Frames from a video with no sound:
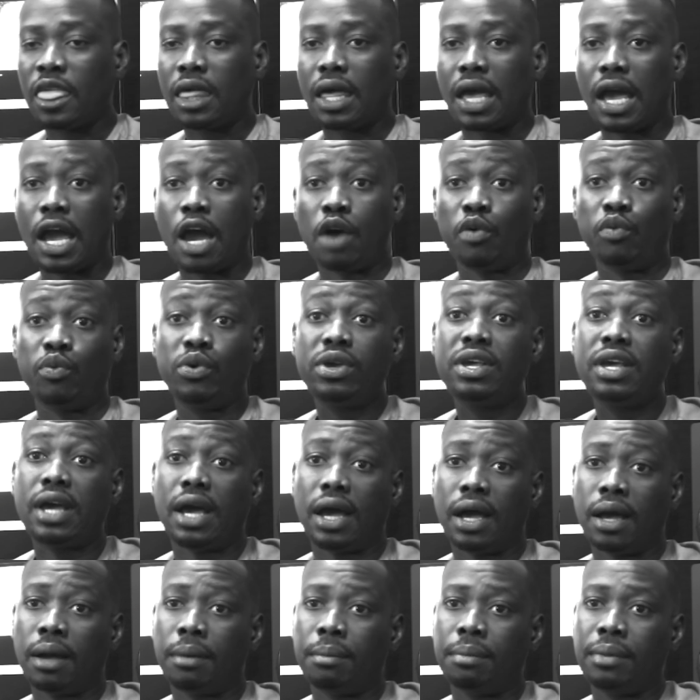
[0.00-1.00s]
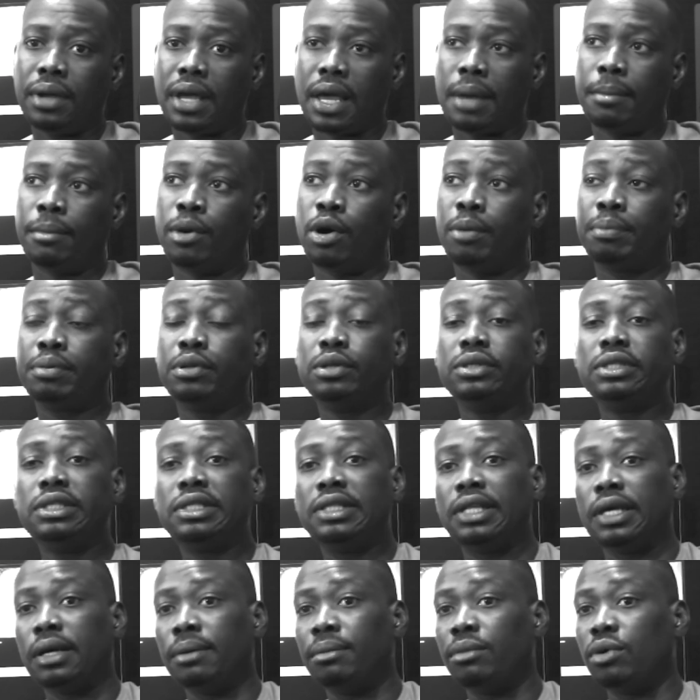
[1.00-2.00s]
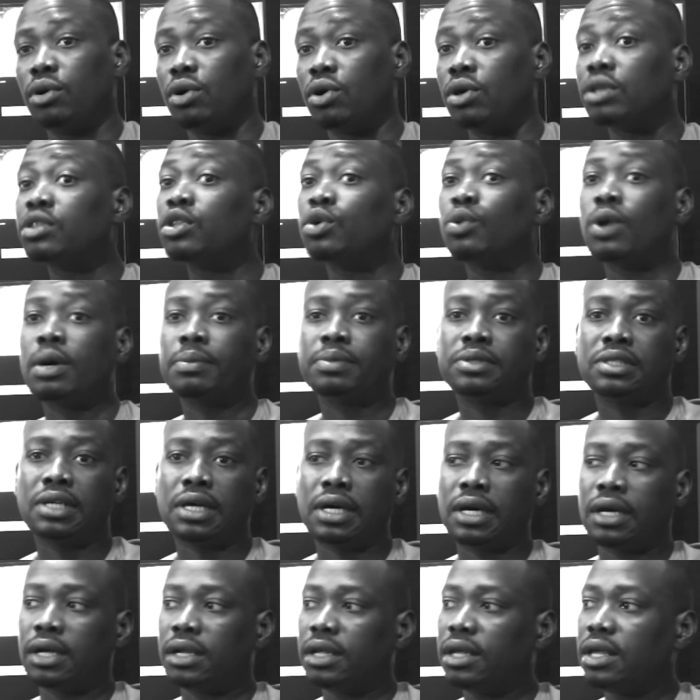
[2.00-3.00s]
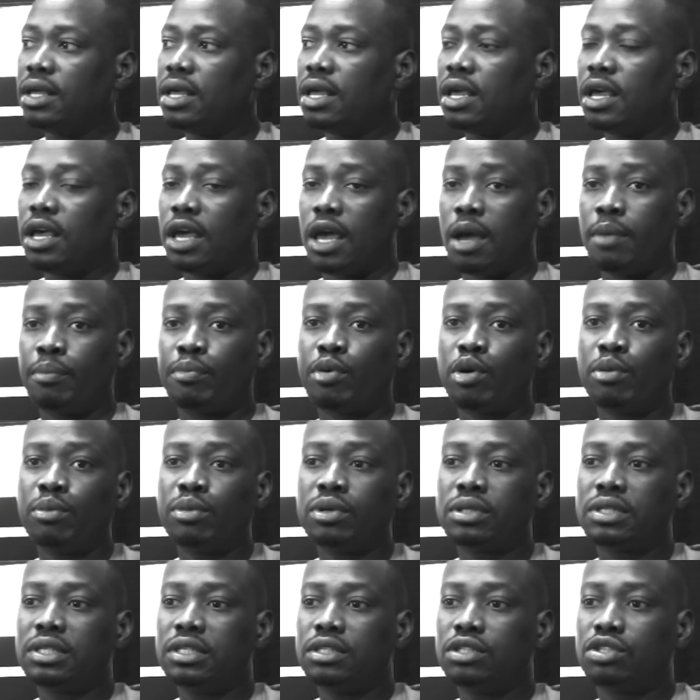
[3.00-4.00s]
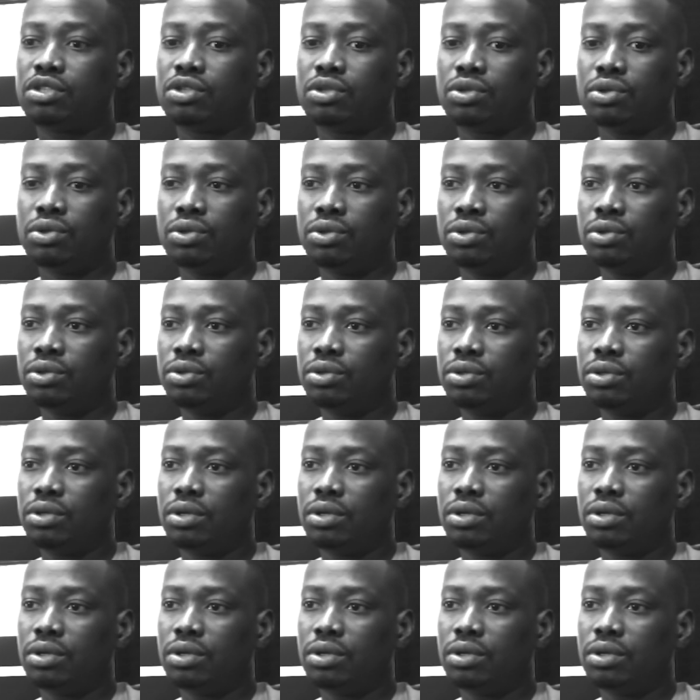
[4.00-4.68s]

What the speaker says: at Rehab and we're uploading them on the website and promoting to